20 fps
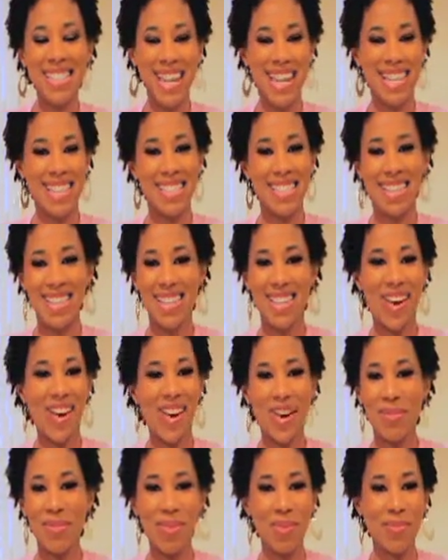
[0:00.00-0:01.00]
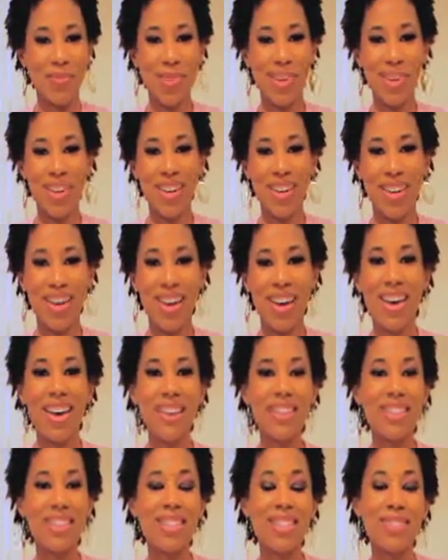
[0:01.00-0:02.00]
tasting almond milk.
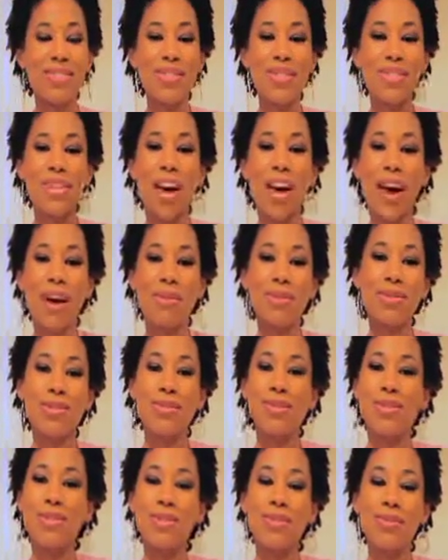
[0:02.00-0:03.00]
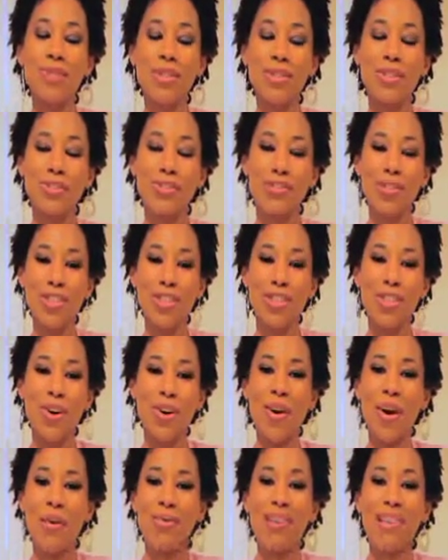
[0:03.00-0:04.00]
This was an absolutely wonderful show.
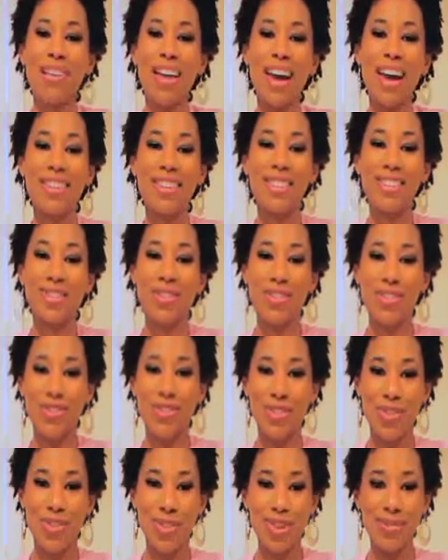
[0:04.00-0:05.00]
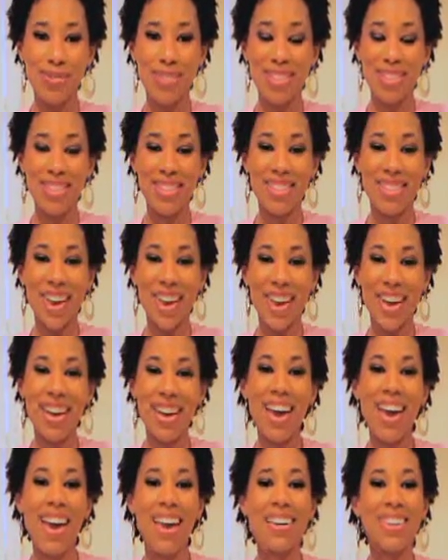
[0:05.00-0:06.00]
I'm glad that you joined me
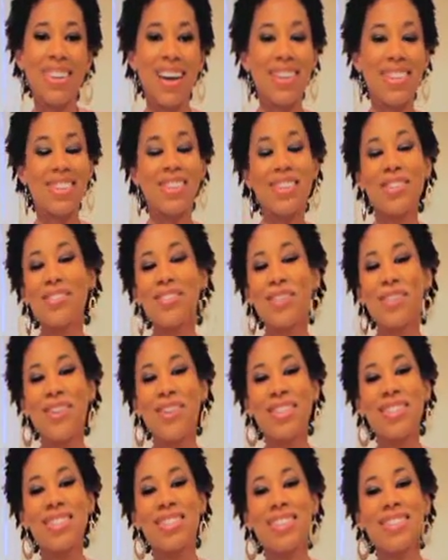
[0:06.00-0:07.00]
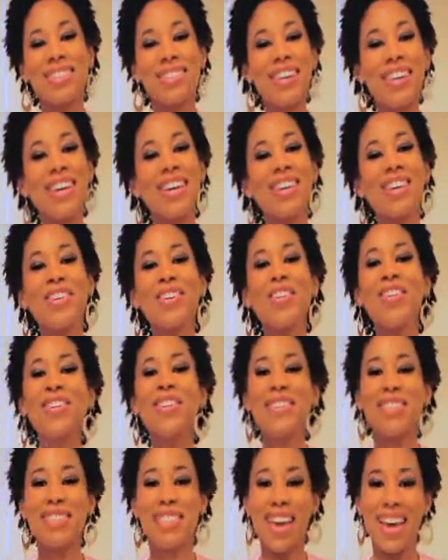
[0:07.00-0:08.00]
today, and I look forward to seeing
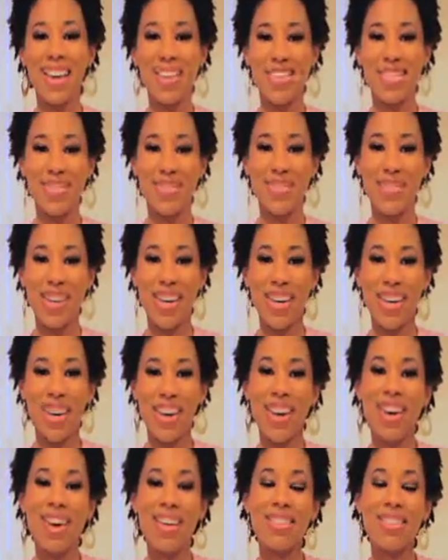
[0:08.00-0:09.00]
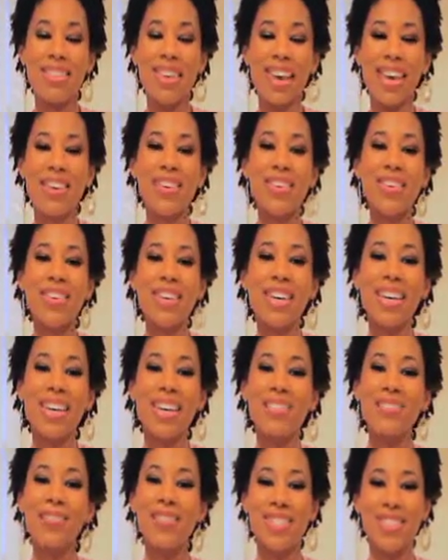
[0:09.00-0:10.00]
you next week. Thank you
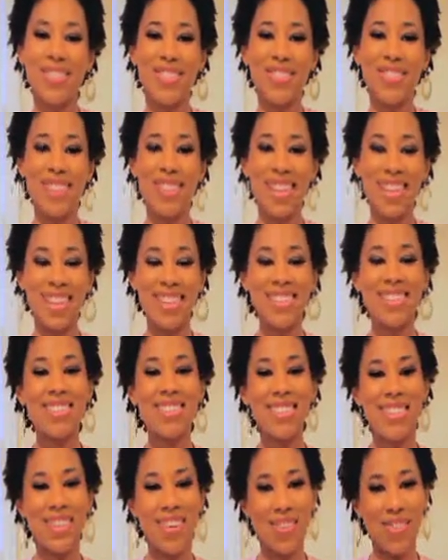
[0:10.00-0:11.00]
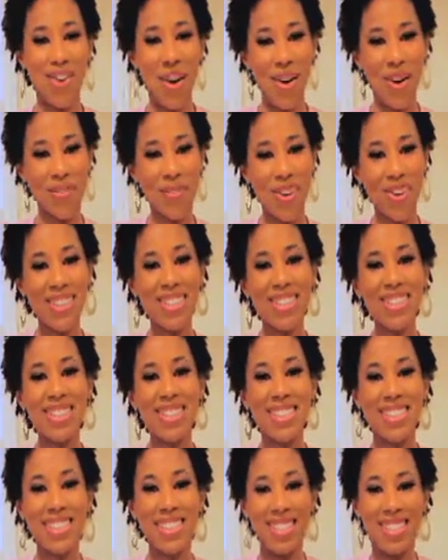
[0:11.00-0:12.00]
again for tuning in to the Raw
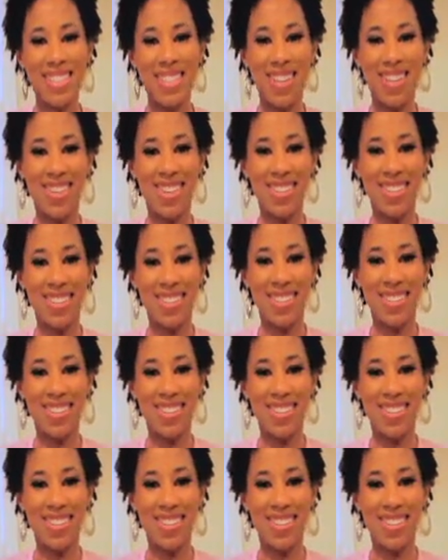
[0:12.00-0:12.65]
Mogulista Show.